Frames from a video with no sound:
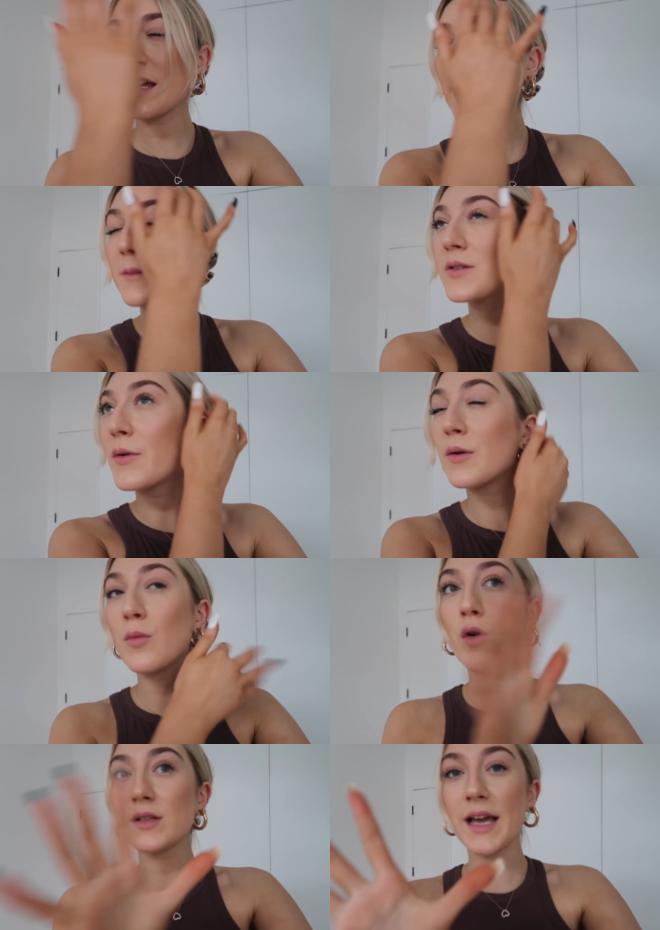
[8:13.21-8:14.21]
he keeps going
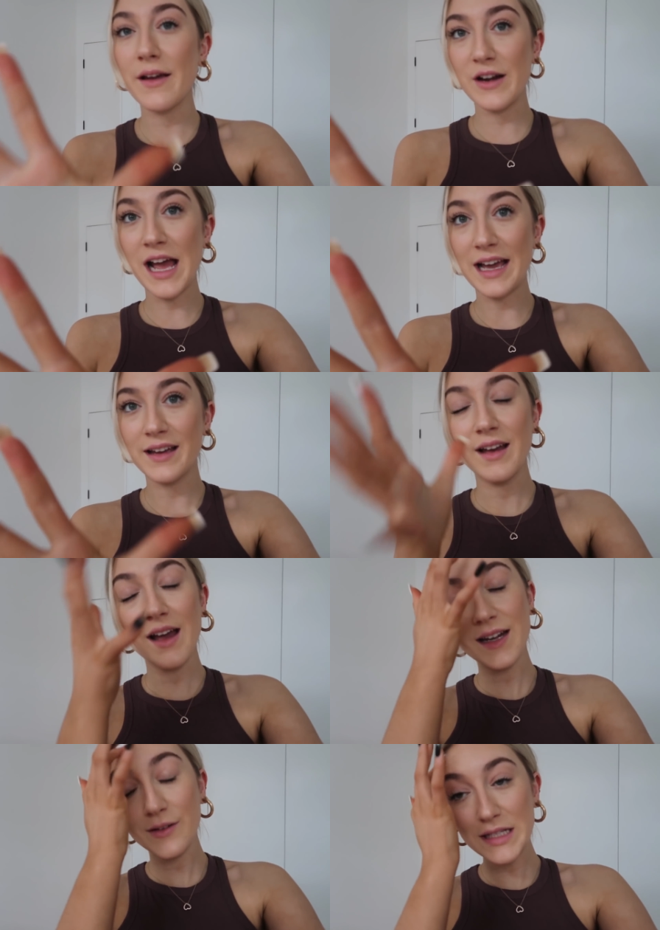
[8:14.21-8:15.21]
on walks like every day.
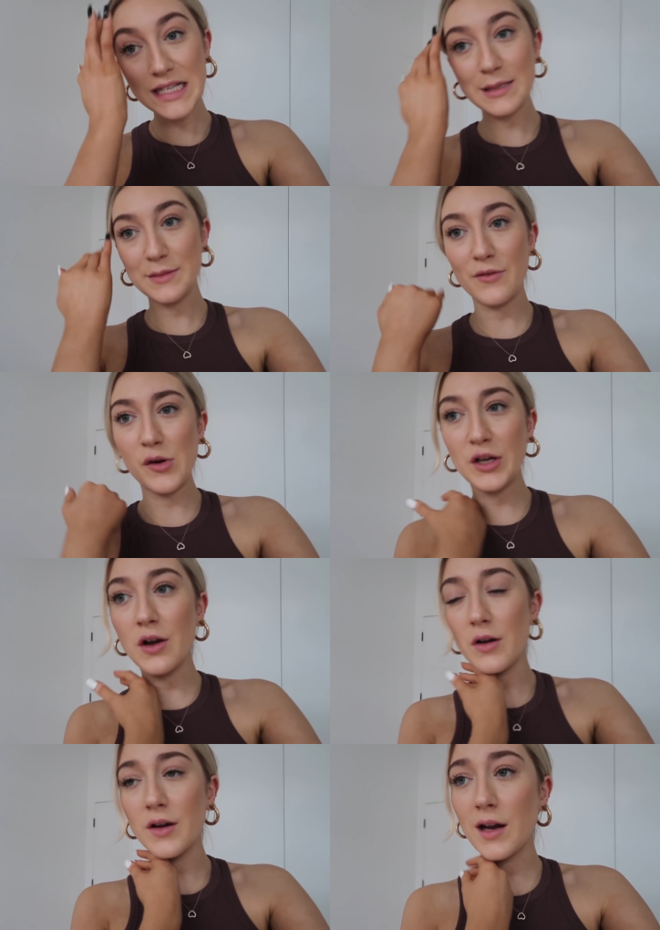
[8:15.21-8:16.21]
And he always asks me if I want to go.